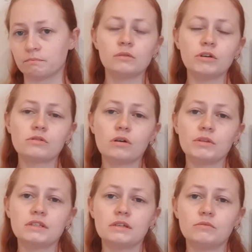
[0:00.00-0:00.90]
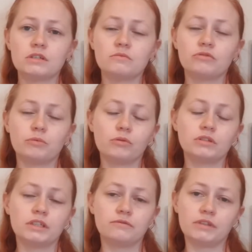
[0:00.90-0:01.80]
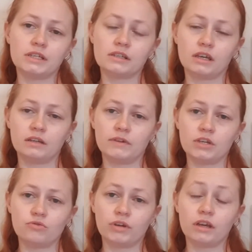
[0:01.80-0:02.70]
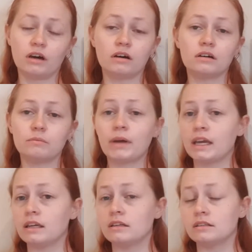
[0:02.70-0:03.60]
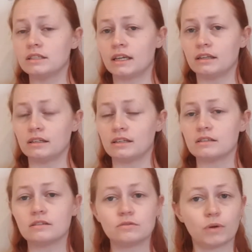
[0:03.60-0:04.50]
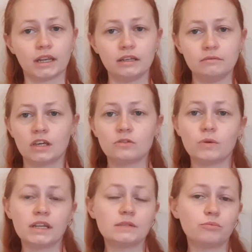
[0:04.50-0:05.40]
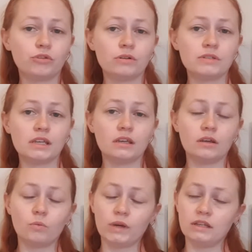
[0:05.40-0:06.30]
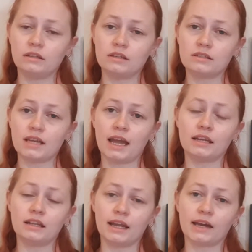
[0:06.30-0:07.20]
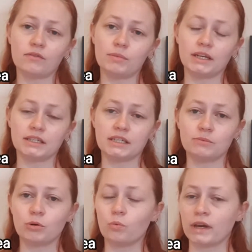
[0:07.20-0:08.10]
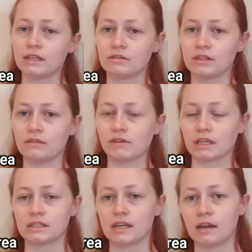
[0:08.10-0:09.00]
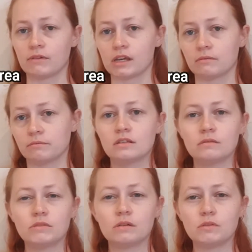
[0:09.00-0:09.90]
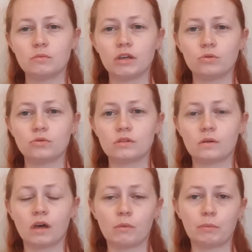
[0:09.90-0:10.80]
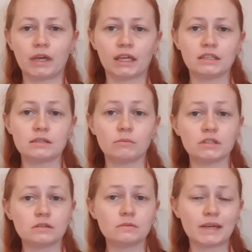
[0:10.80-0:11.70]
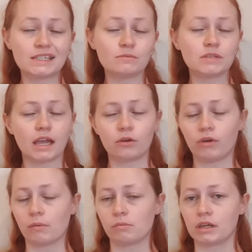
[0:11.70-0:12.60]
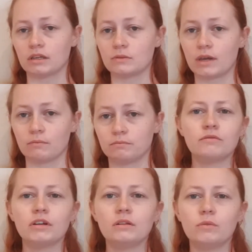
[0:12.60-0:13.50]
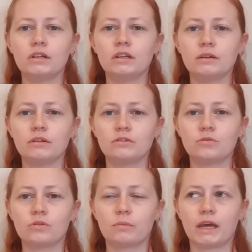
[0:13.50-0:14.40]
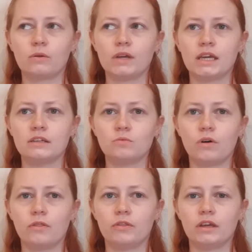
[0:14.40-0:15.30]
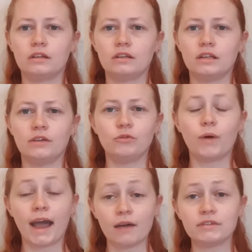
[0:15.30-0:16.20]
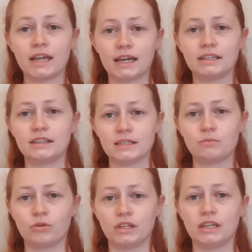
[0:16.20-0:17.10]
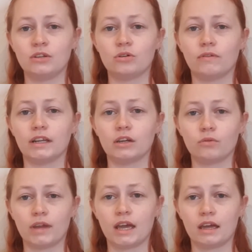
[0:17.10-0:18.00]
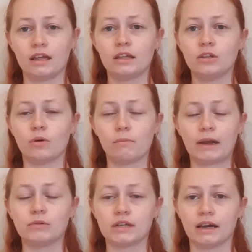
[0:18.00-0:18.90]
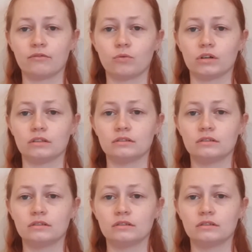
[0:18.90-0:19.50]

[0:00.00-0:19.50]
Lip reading: Most common symptoms reported for this kind of injury are pain, tenderness and swelling, as well as bruising, weakness and a lack of ability to put weight on the affected area. Sometimes you might also come up against some muscle spasms and cramping as well. The final one I'm going to talk about is one that if you haven't had at this point in your running career, you are bound to have one